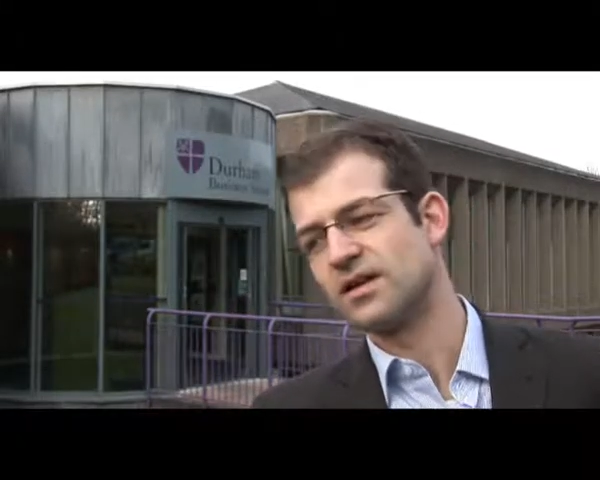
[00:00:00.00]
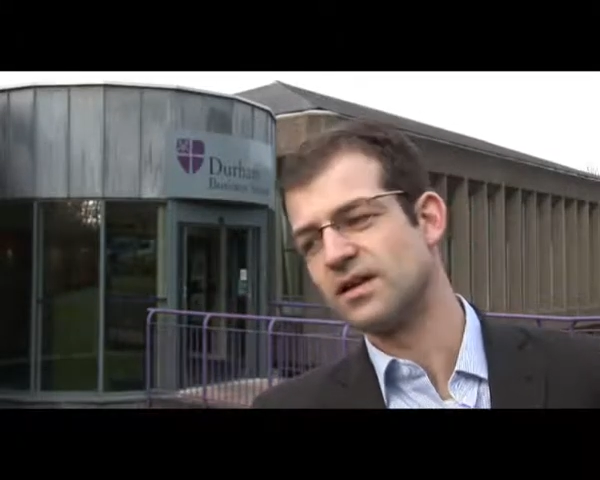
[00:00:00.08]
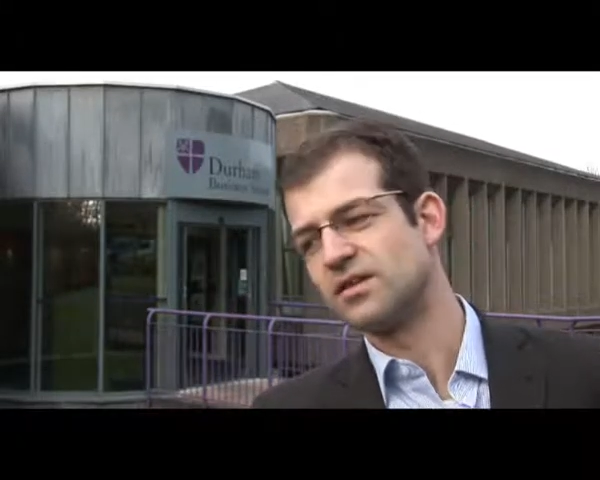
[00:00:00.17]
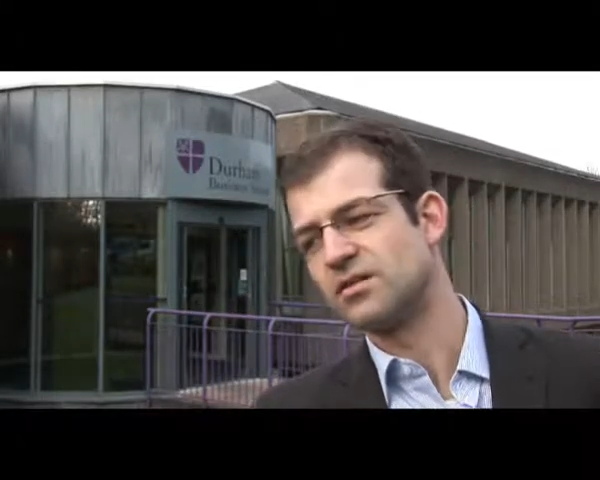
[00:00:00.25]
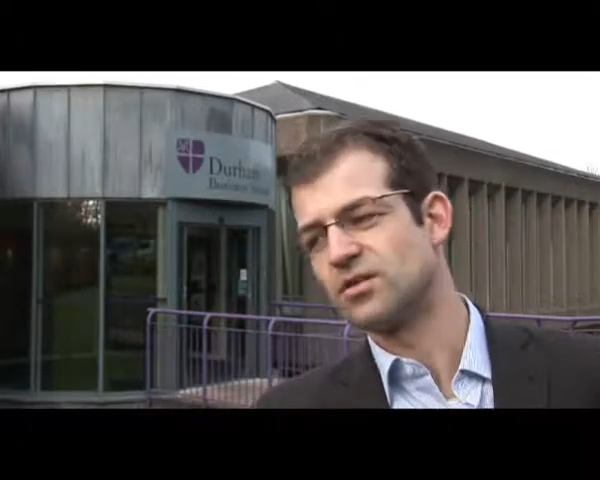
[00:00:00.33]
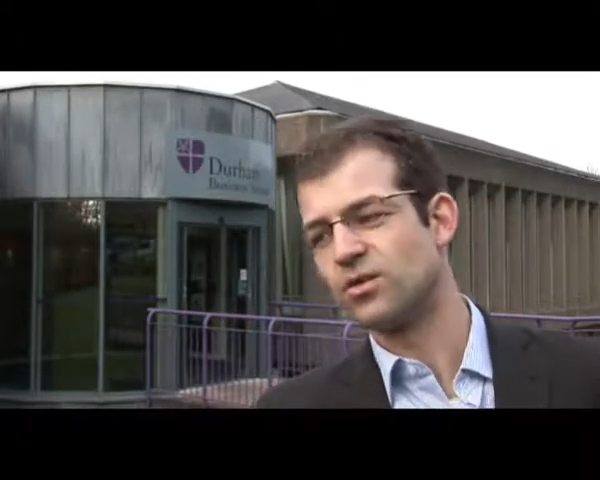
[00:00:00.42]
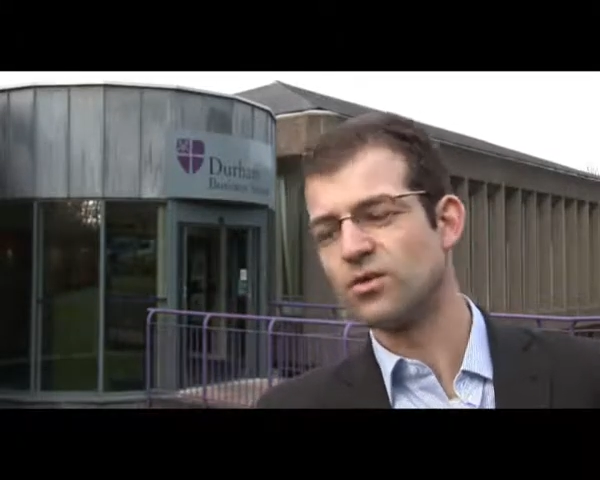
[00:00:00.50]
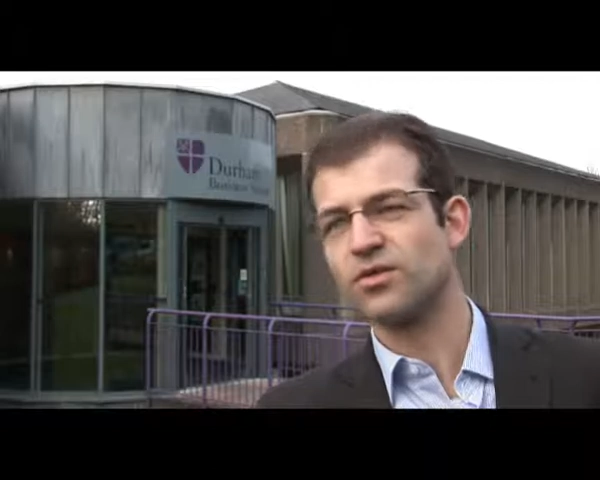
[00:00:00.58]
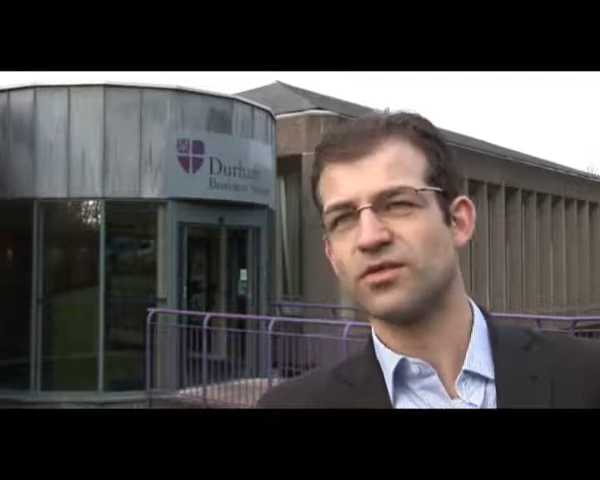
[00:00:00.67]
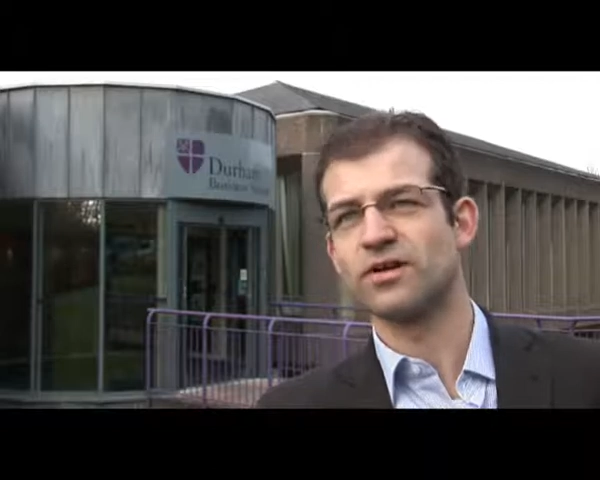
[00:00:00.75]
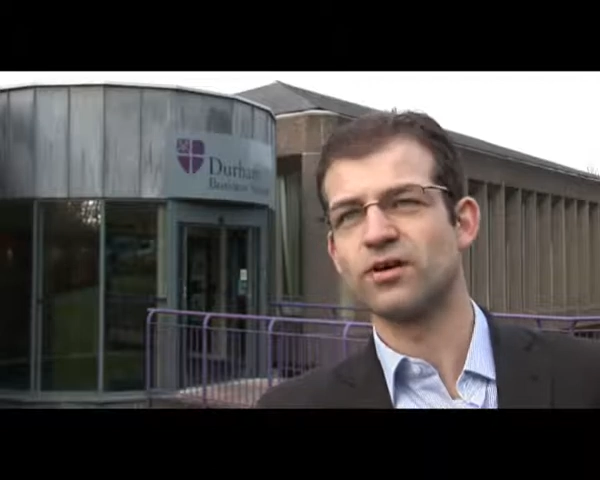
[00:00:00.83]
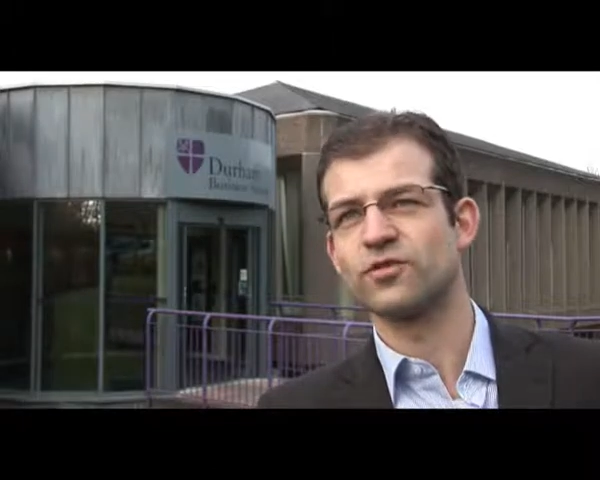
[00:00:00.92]
In the north,
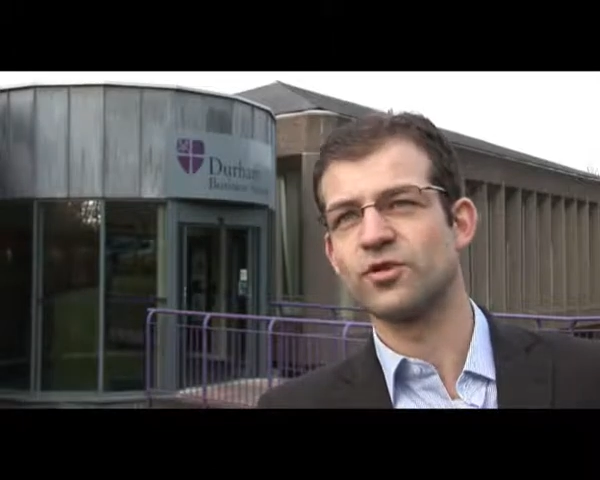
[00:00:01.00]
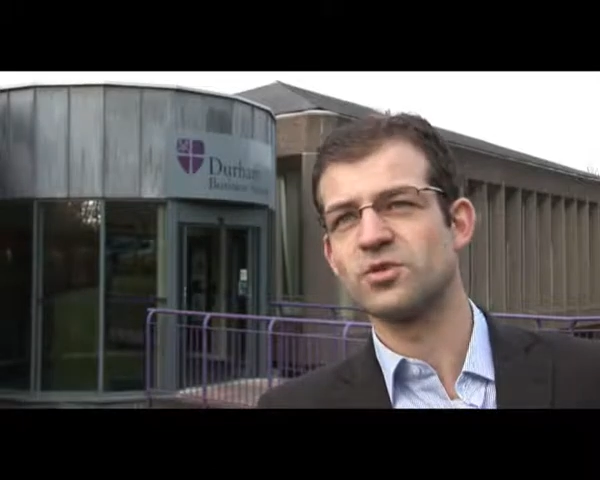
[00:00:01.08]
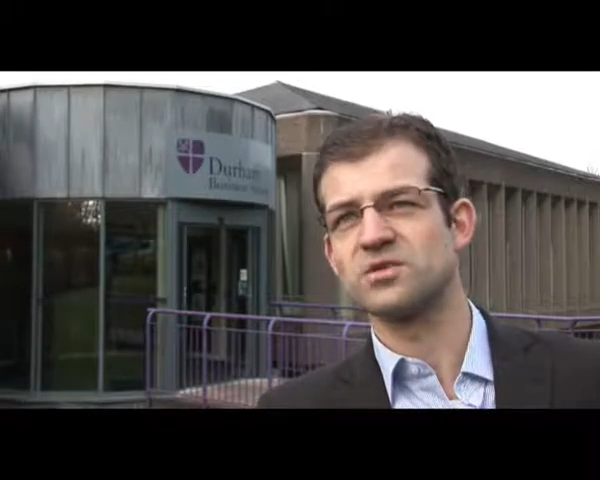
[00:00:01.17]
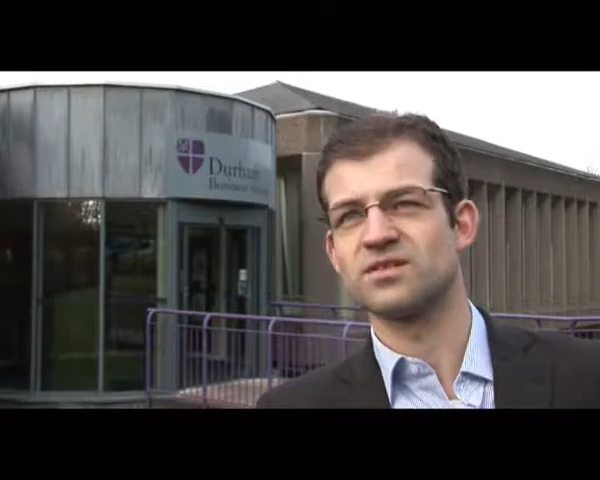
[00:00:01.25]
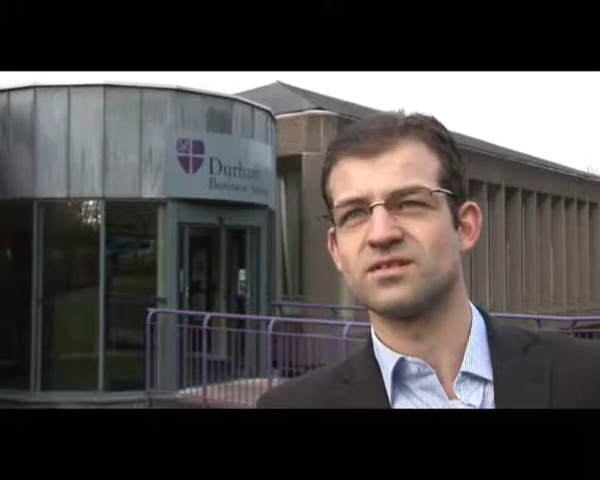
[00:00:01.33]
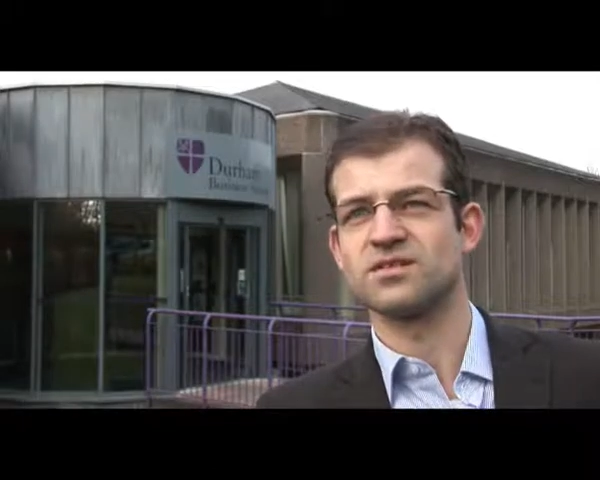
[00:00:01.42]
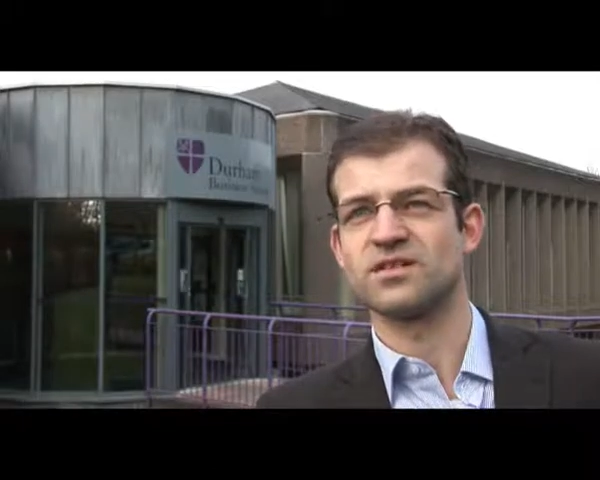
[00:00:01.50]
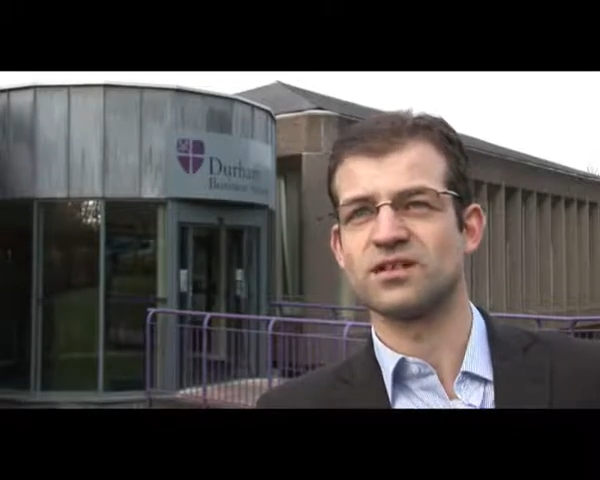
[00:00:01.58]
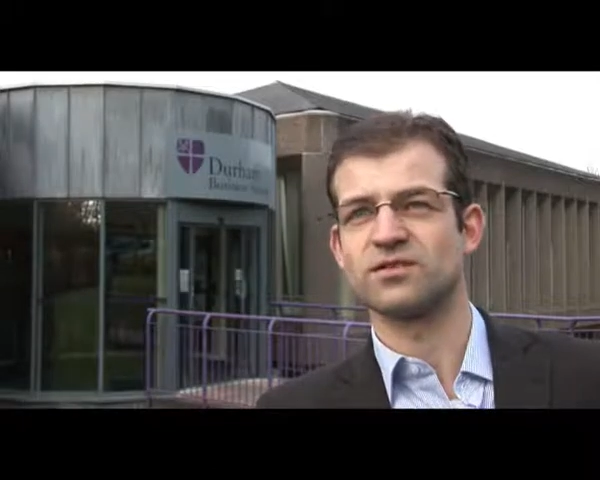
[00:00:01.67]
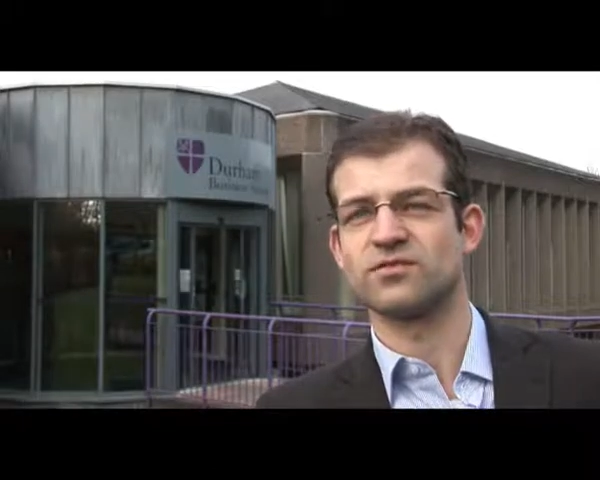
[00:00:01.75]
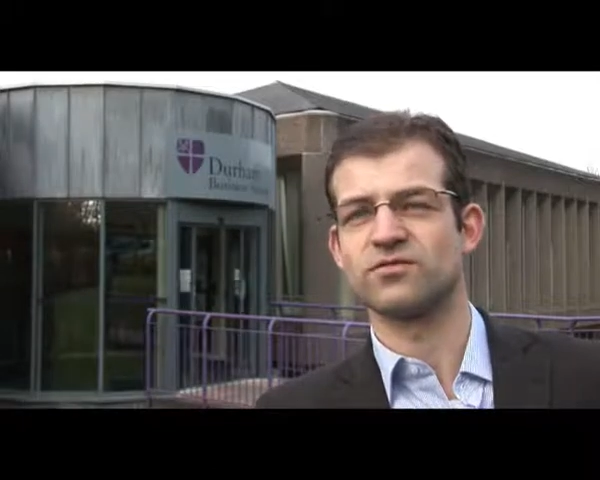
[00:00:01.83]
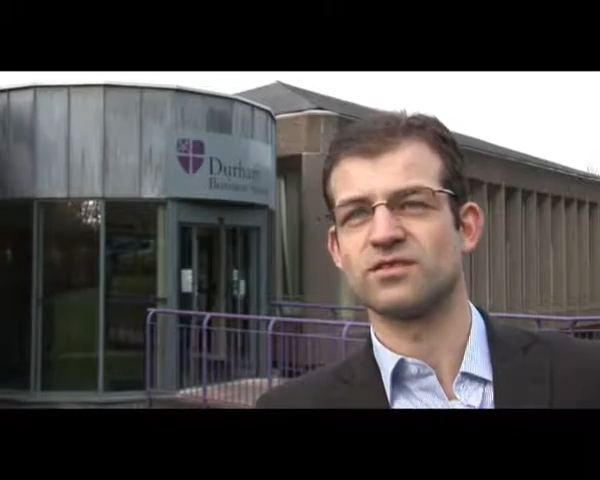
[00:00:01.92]
of course, this kind
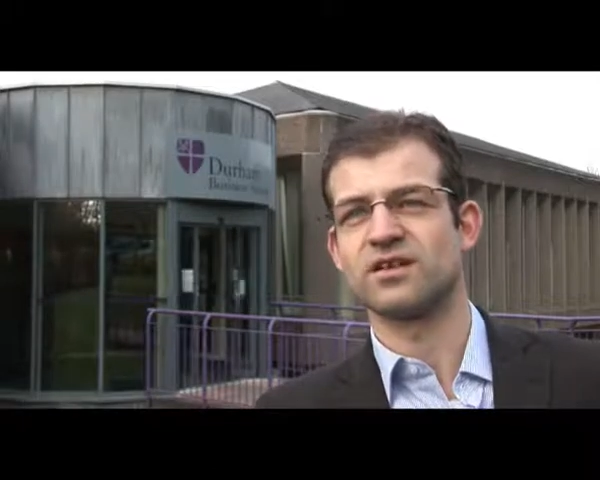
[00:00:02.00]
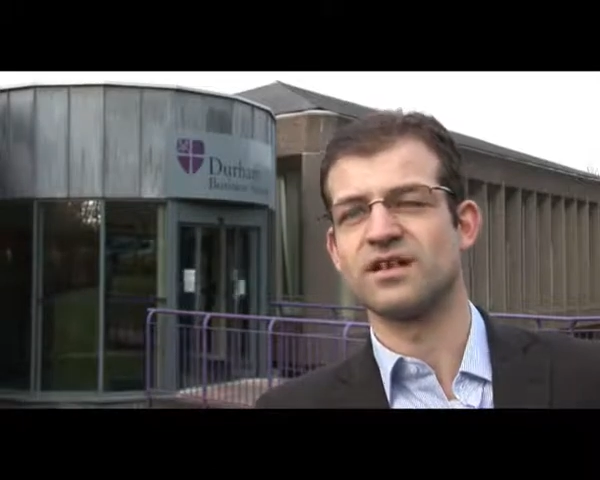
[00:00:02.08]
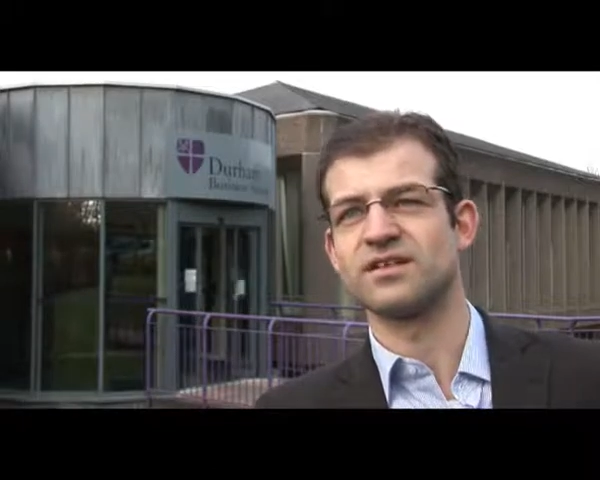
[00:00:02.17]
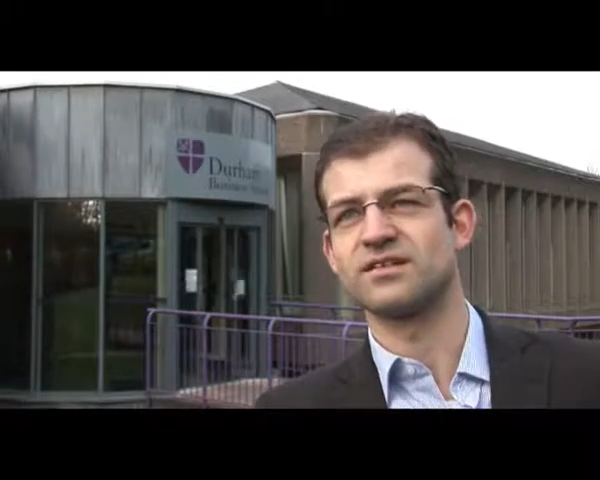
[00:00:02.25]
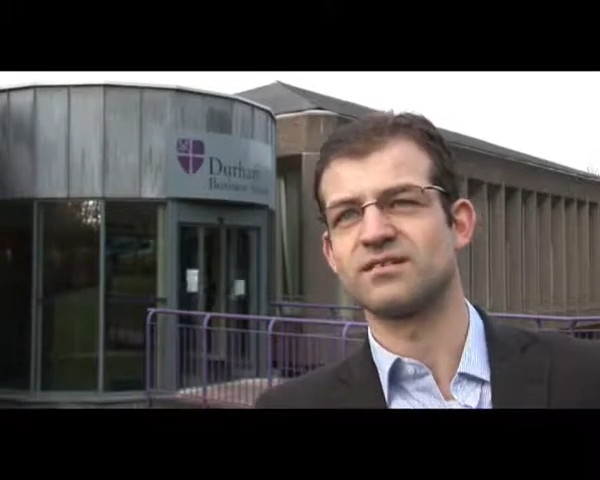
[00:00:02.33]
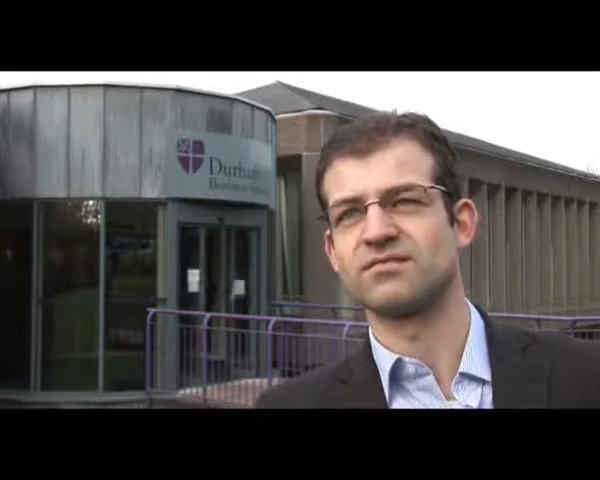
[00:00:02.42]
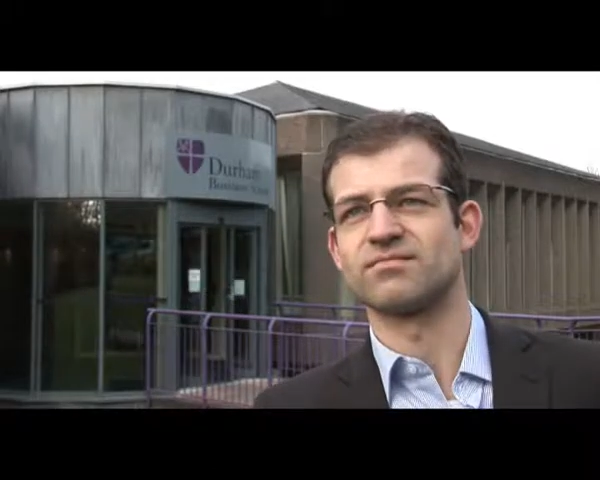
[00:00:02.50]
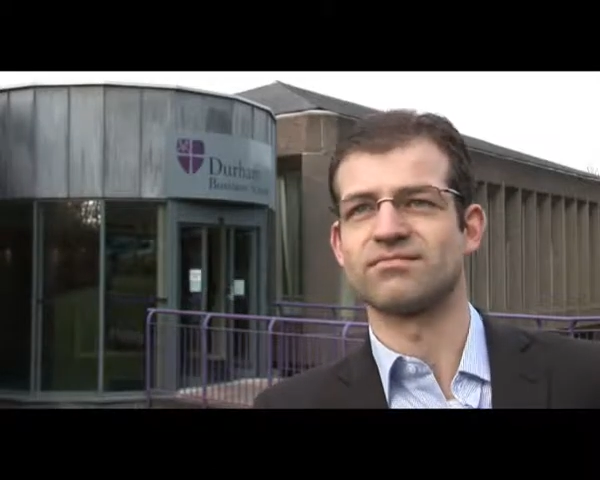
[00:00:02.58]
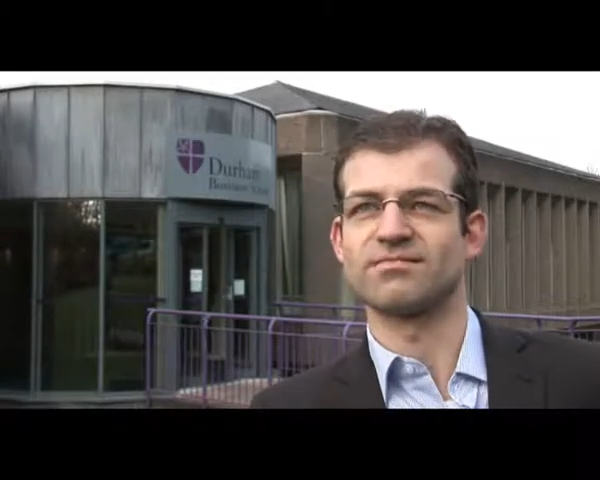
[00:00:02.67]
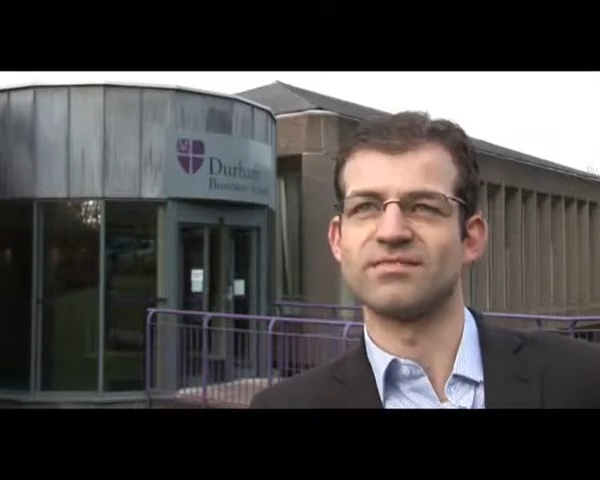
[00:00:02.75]
of London